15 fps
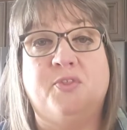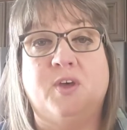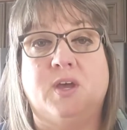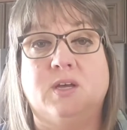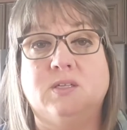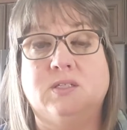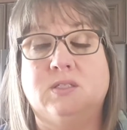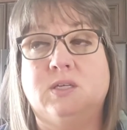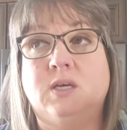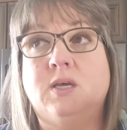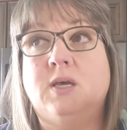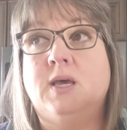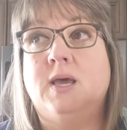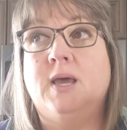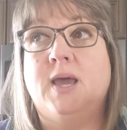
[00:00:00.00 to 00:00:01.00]
things
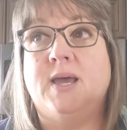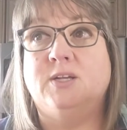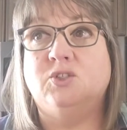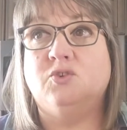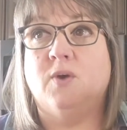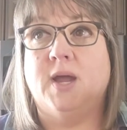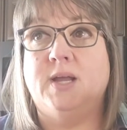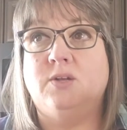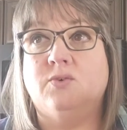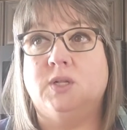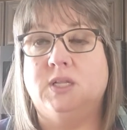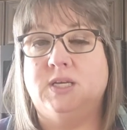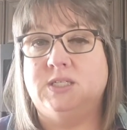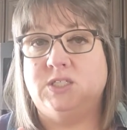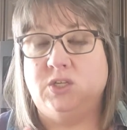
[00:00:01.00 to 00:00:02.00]
and trying to
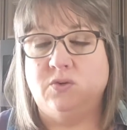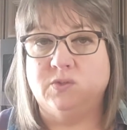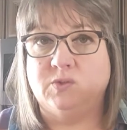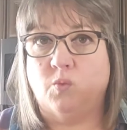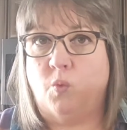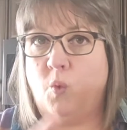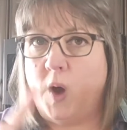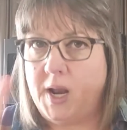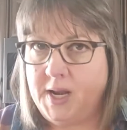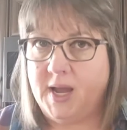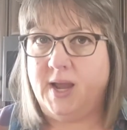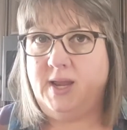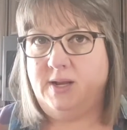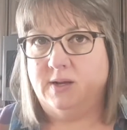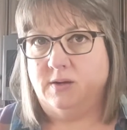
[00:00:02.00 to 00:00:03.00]
at least use one
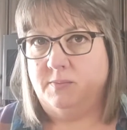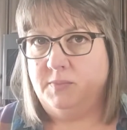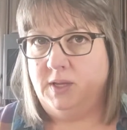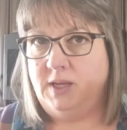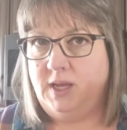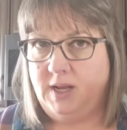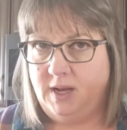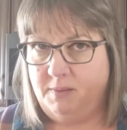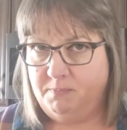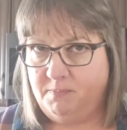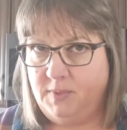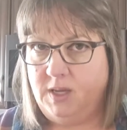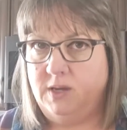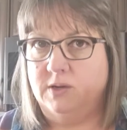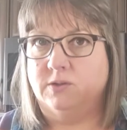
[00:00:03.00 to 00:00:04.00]
item in a
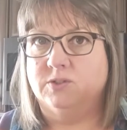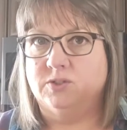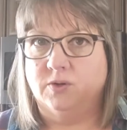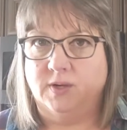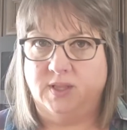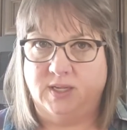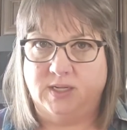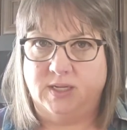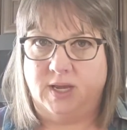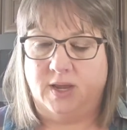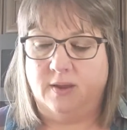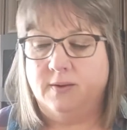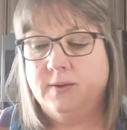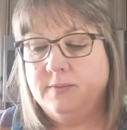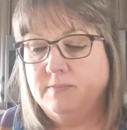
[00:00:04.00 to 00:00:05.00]
meal during the
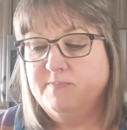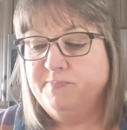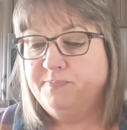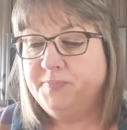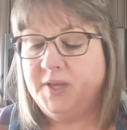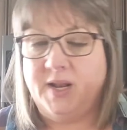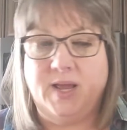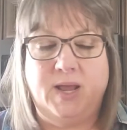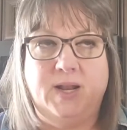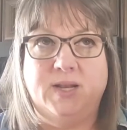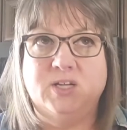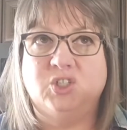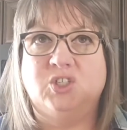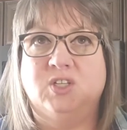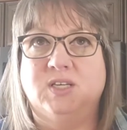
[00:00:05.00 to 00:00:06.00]
day. And I
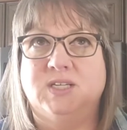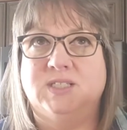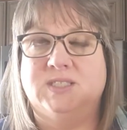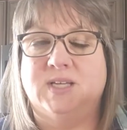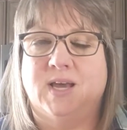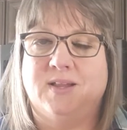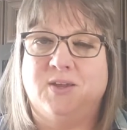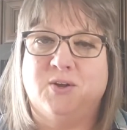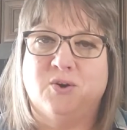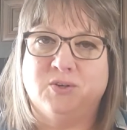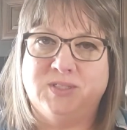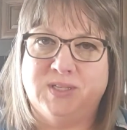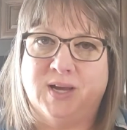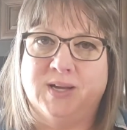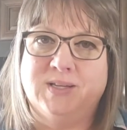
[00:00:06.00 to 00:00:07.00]
initially said, you know,
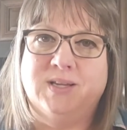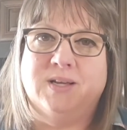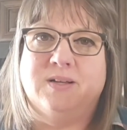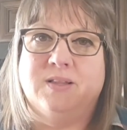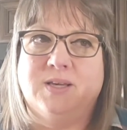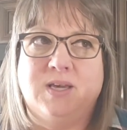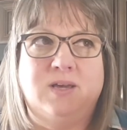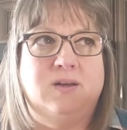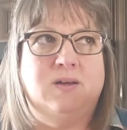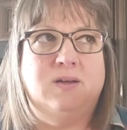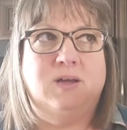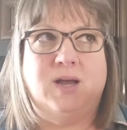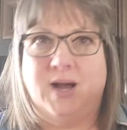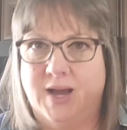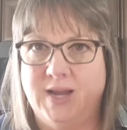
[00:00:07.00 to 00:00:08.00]
technically,
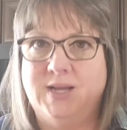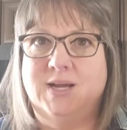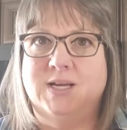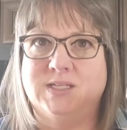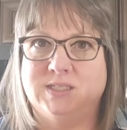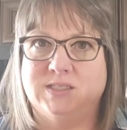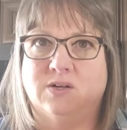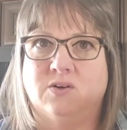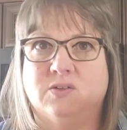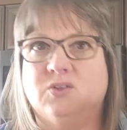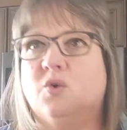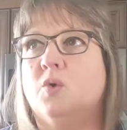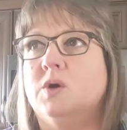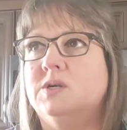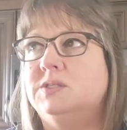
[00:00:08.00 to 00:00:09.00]
iodized salt
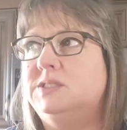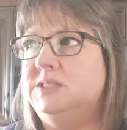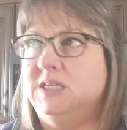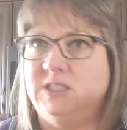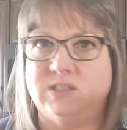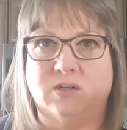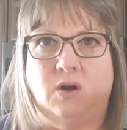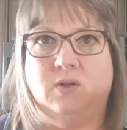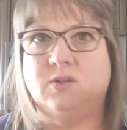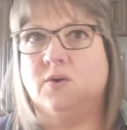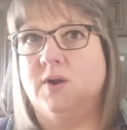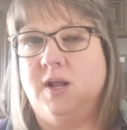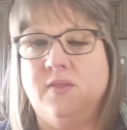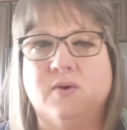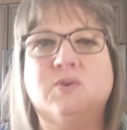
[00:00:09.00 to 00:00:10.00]
or sea salt
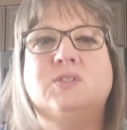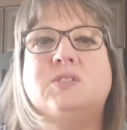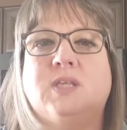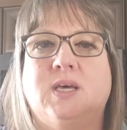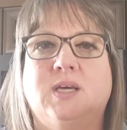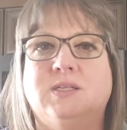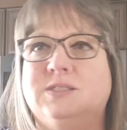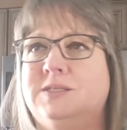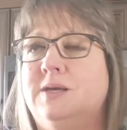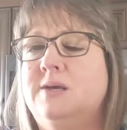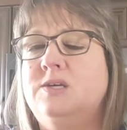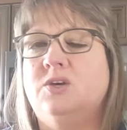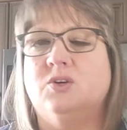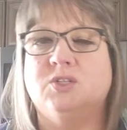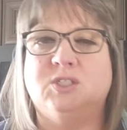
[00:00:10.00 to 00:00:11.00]
or any of those things,
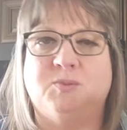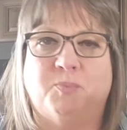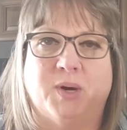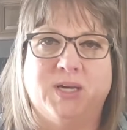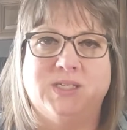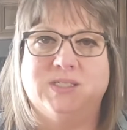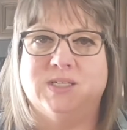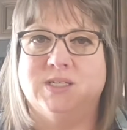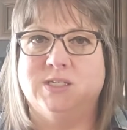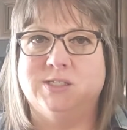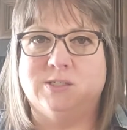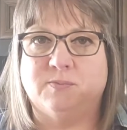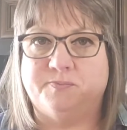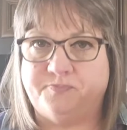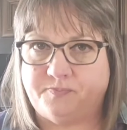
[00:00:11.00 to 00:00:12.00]
your
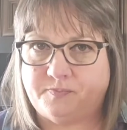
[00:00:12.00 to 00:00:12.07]
spices,